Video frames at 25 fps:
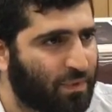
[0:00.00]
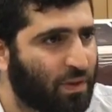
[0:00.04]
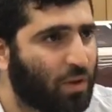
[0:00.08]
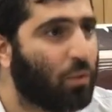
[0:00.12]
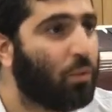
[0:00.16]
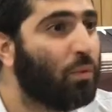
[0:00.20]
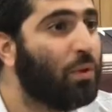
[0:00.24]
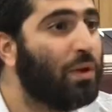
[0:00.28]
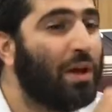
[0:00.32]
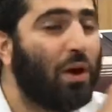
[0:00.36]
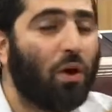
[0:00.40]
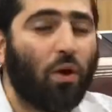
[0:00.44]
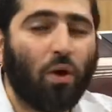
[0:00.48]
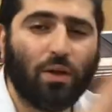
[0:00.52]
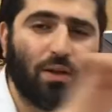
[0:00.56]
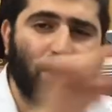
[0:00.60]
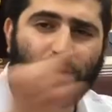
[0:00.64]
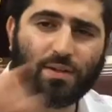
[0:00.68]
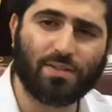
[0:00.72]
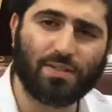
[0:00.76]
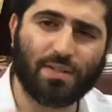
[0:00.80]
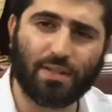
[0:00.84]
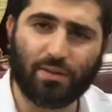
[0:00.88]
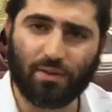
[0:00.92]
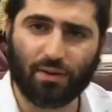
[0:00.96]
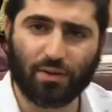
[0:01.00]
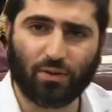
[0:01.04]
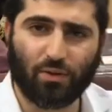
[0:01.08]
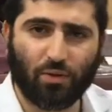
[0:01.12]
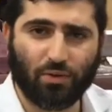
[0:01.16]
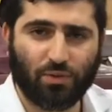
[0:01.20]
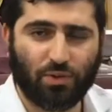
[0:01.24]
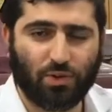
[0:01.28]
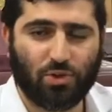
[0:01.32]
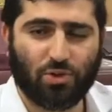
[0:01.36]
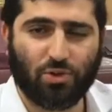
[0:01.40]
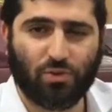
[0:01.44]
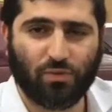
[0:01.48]
We all are Zera
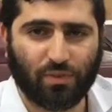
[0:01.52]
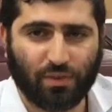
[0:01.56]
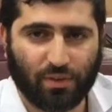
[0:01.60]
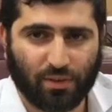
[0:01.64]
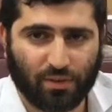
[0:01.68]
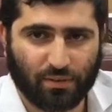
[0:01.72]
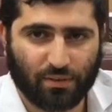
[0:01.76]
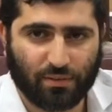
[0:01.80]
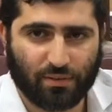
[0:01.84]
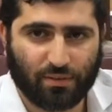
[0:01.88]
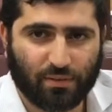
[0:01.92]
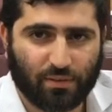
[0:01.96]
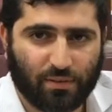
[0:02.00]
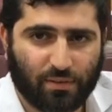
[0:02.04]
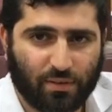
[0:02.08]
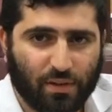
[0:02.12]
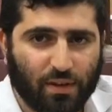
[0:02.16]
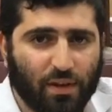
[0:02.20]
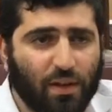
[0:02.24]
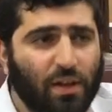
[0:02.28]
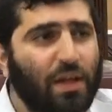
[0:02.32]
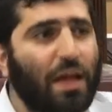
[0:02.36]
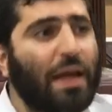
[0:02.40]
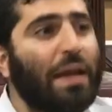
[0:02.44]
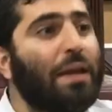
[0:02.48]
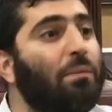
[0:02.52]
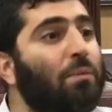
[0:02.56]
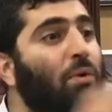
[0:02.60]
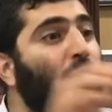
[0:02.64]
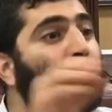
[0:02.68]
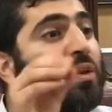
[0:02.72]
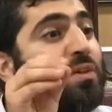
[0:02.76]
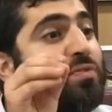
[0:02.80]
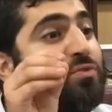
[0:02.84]
Kodesh over here. And we all